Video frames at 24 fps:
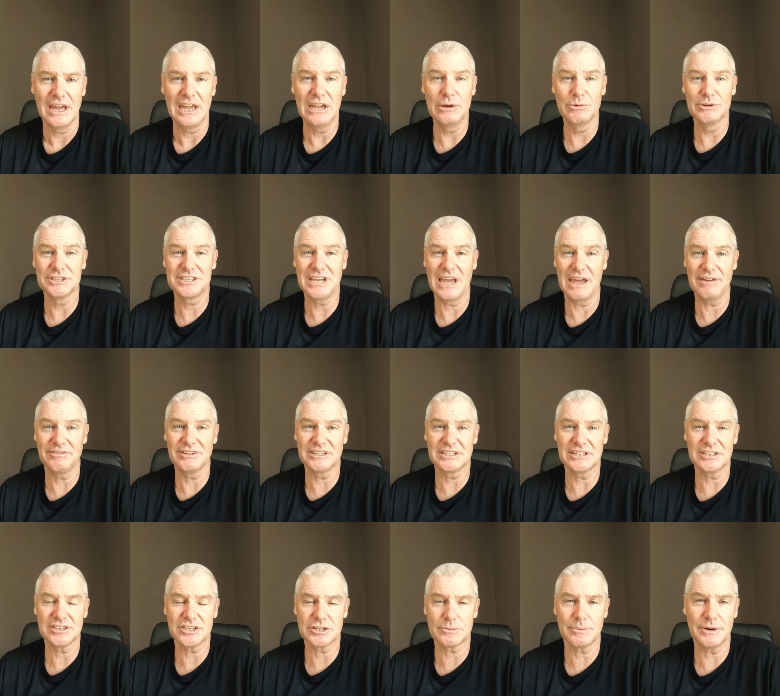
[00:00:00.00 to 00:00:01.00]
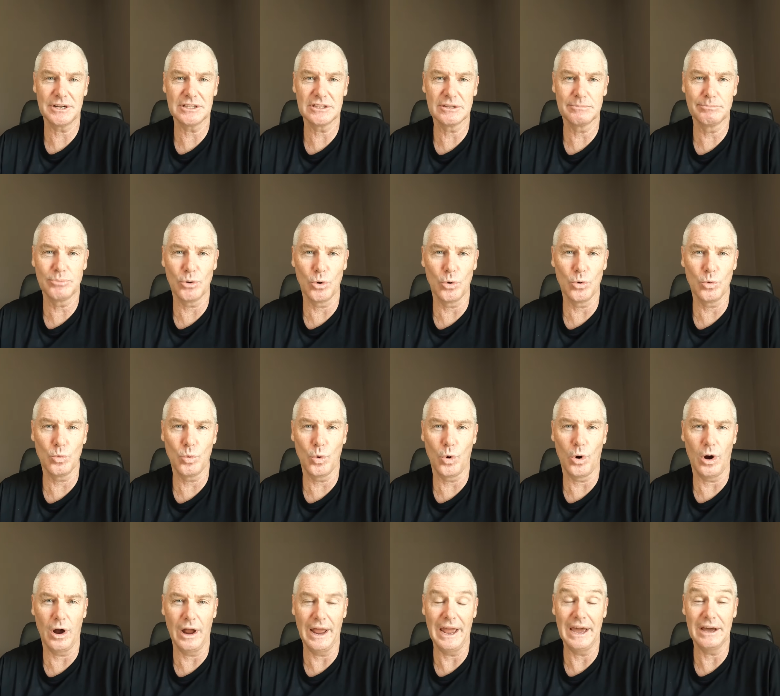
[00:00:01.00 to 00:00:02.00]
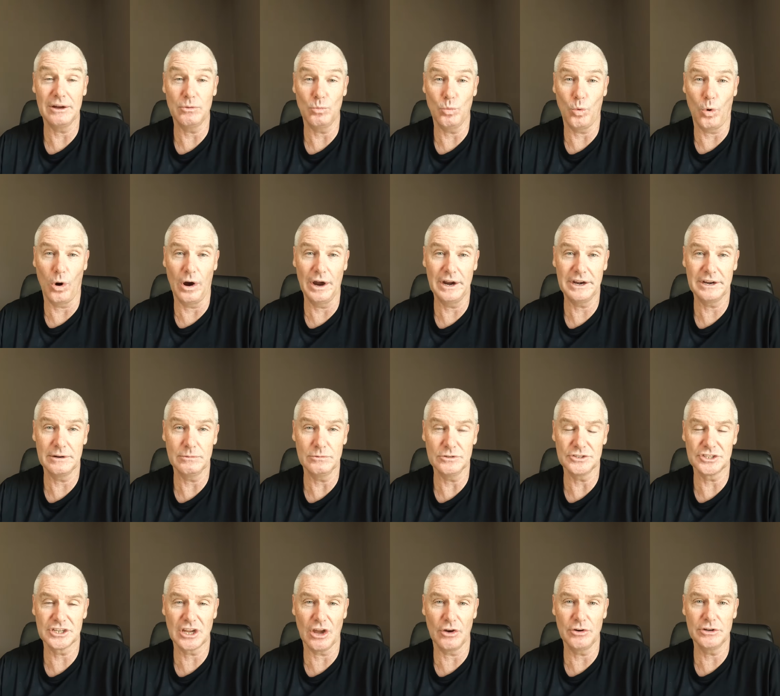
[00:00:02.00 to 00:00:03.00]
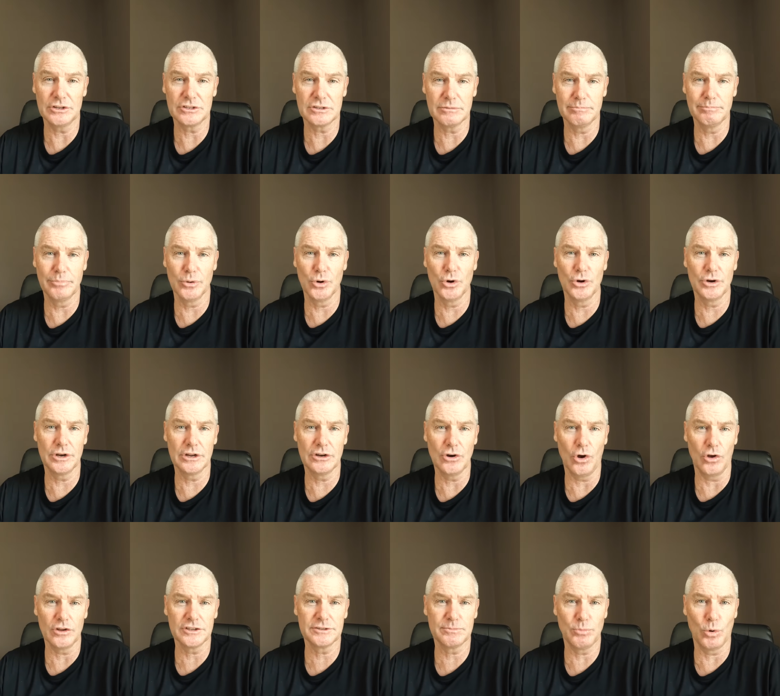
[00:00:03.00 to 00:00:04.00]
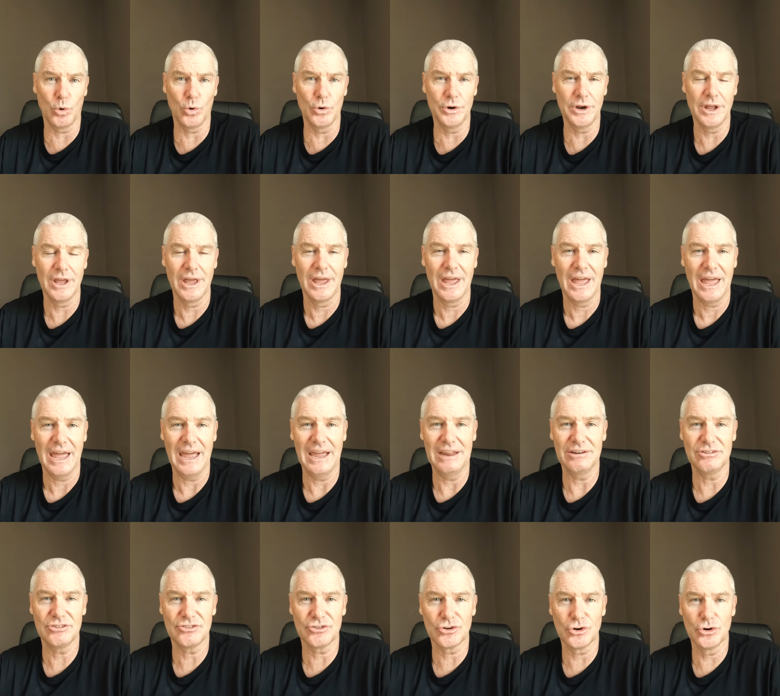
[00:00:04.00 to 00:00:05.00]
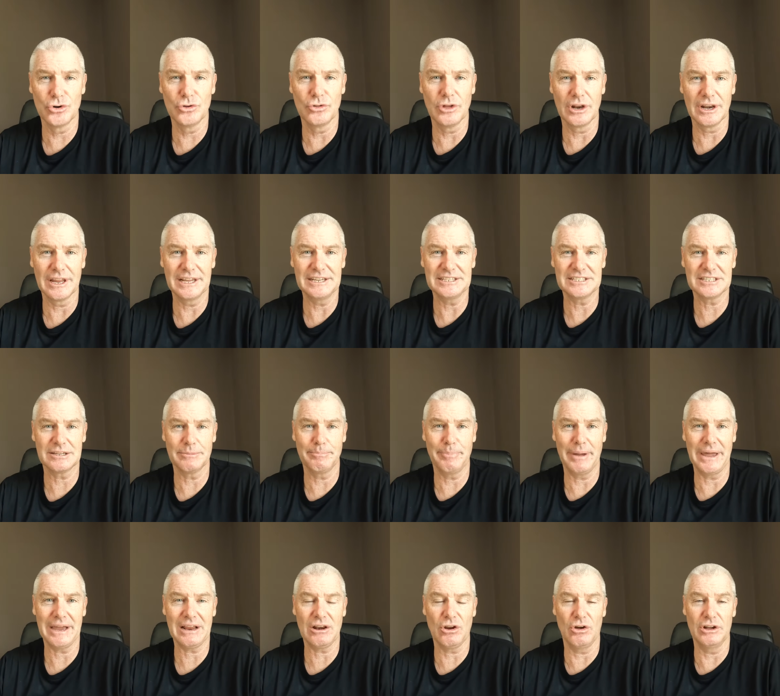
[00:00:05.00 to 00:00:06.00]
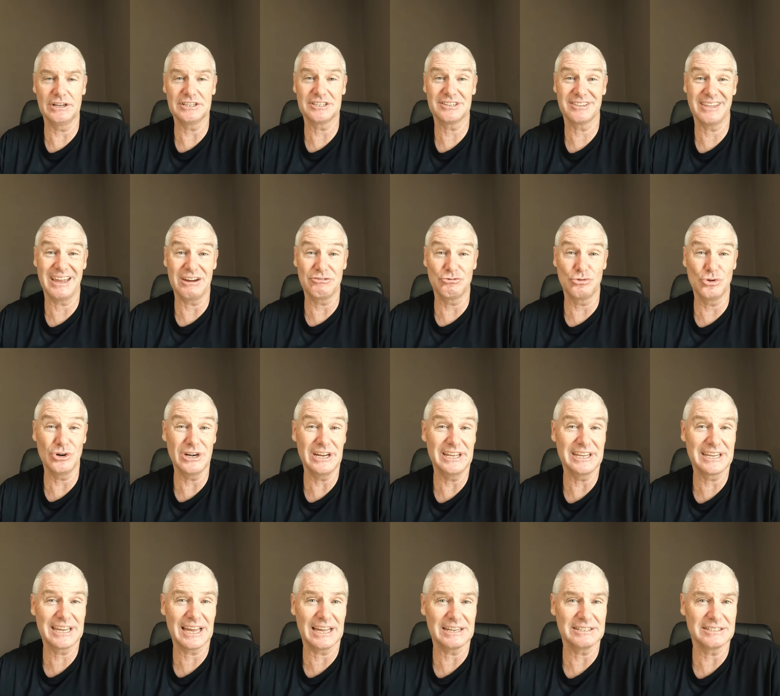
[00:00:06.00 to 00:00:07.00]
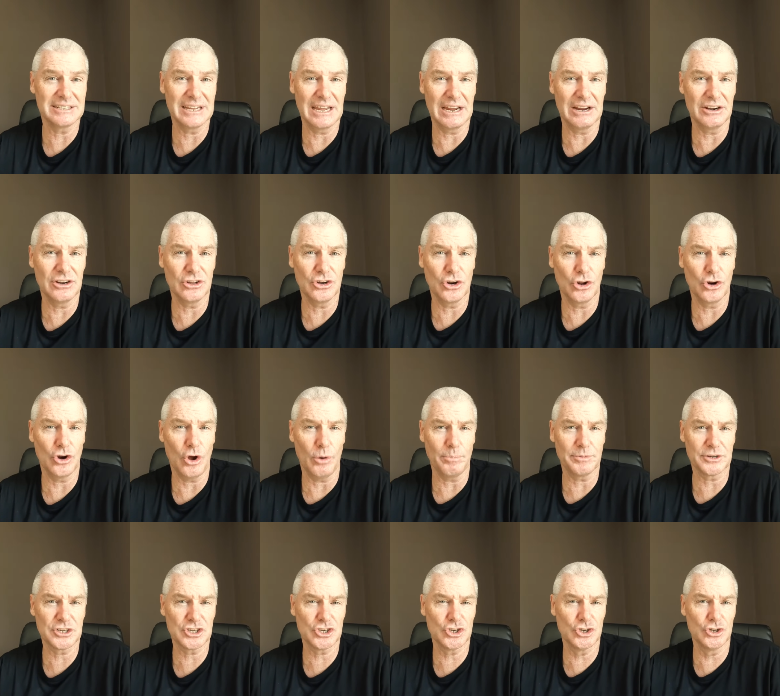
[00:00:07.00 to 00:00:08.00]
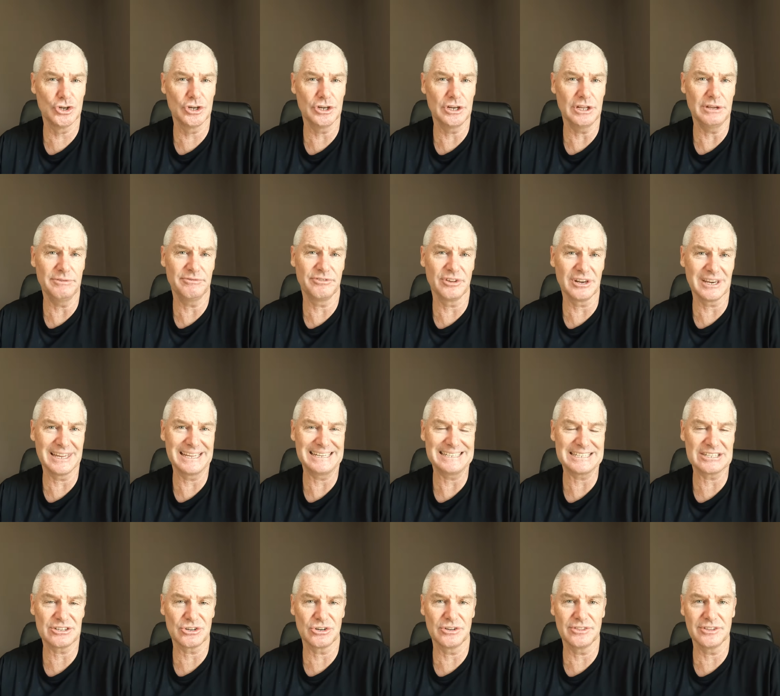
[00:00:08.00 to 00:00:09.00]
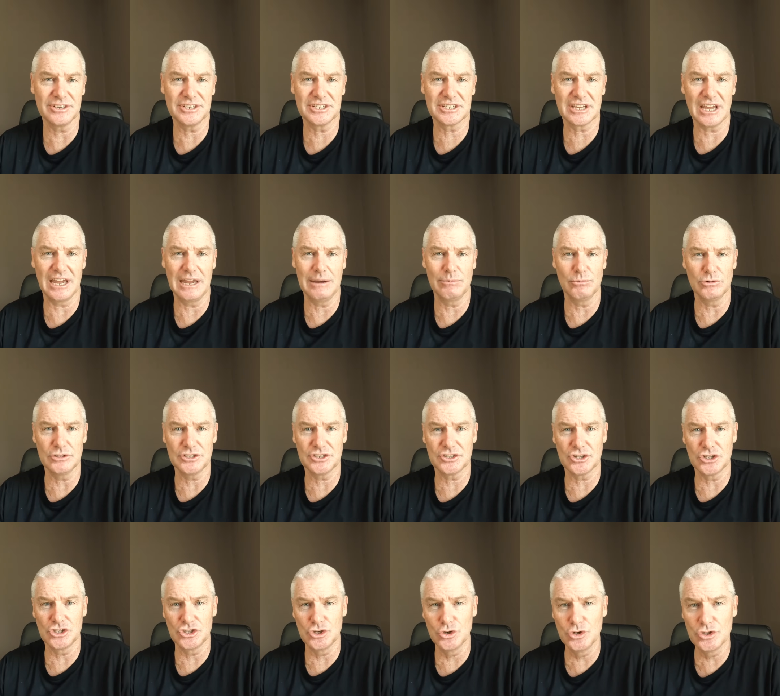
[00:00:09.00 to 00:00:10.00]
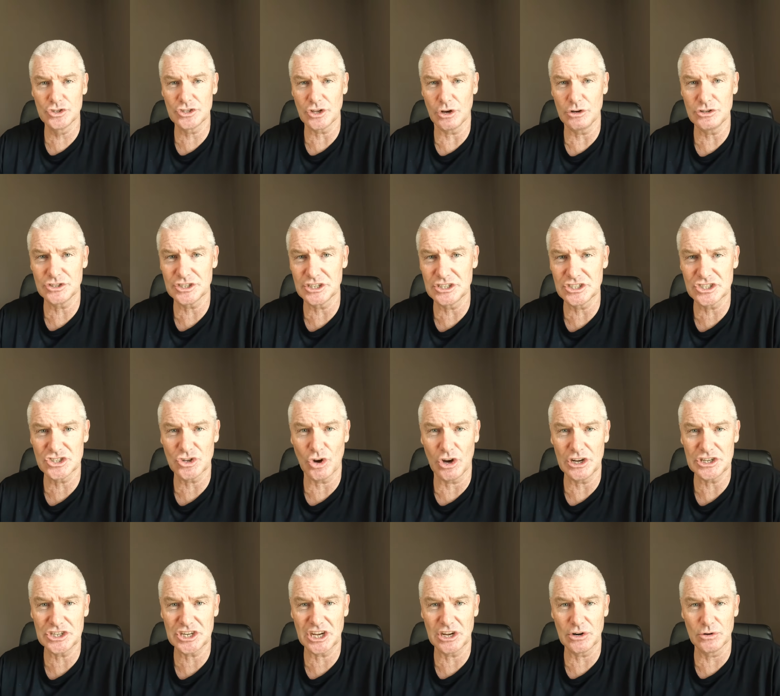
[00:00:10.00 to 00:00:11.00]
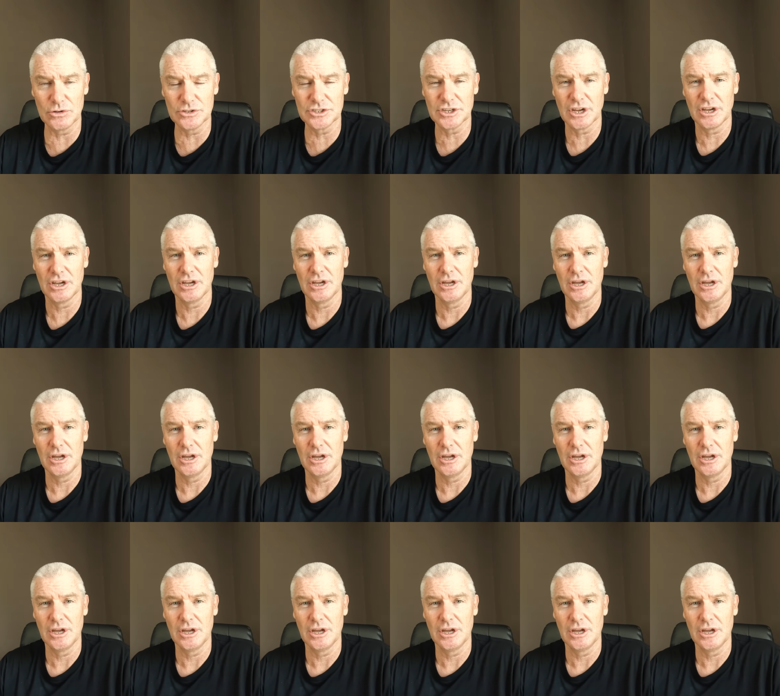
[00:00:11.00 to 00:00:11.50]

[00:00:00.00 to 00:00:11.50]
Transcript: He was having to spread the ball out wide, and it was going to Byrne and Osborne and through the Leinster backline. So that really cut down on an opportunity for Leinster in this game, was to use those inside channels,